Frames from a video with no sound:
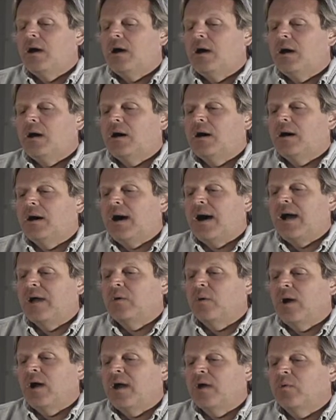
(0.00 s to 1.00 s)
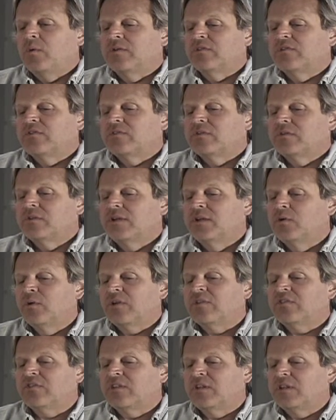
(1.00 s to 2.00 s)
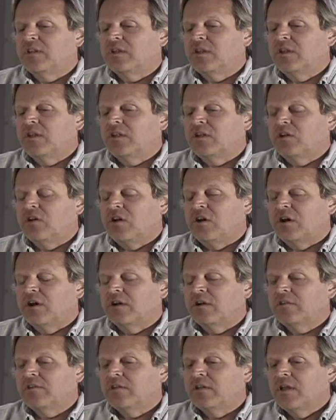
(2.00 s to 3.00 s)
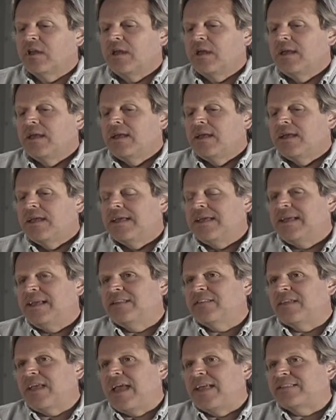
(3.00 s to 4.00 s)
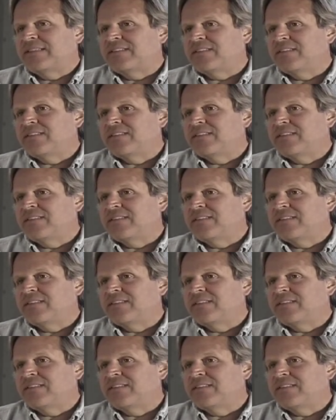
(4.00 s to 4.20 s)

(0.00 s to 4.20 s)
I was interested in art. At the